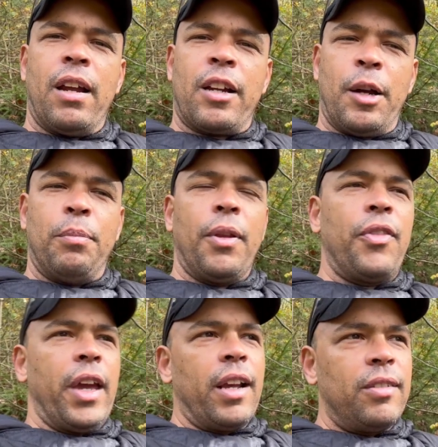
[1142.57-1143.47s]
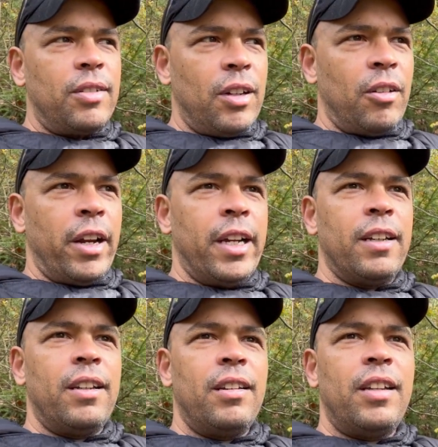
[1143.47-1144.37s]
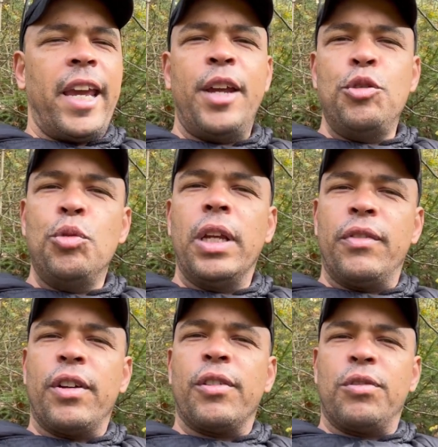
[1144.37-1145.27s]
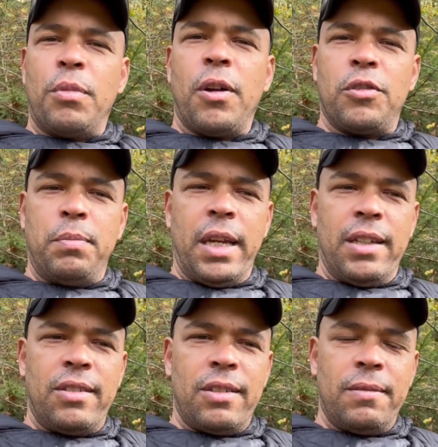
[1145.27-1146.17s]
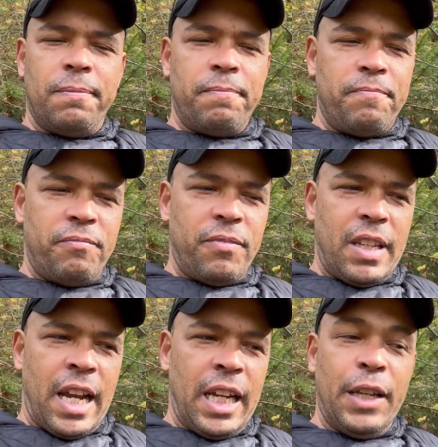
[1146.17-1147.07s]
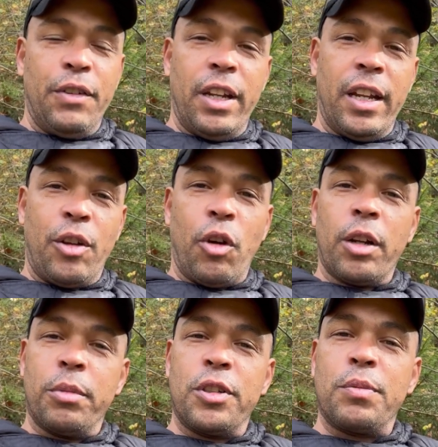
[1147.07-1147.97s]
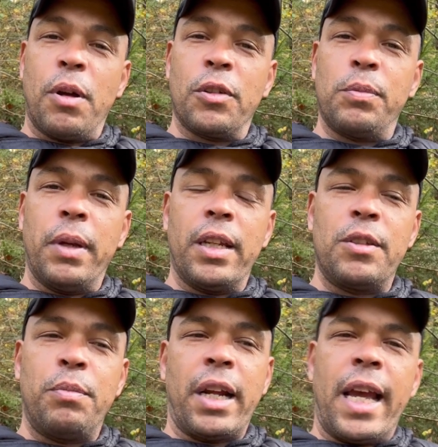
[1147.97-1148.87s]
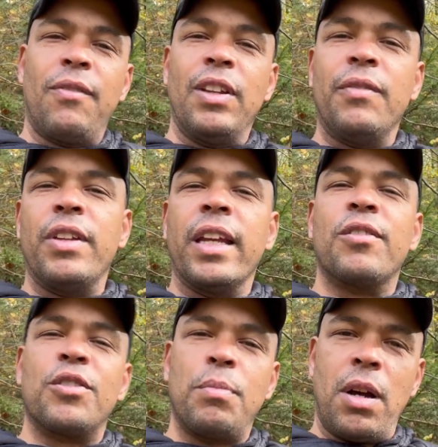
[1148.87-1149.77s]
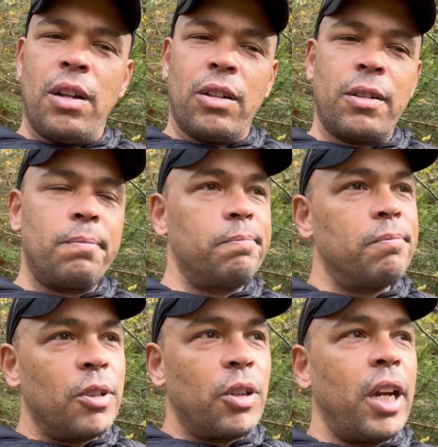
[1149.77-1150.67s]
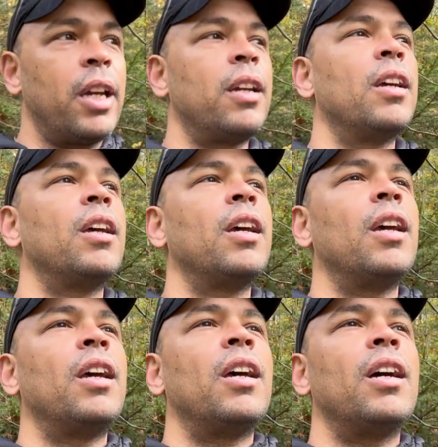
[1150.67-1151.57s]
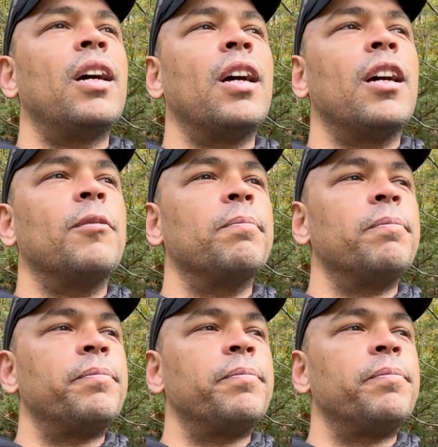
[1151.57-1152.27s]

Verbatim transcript: a couple of things, all right? Can you live in a small space? I live in an incredibly small space, but I have lived in smaller. Okay. Um,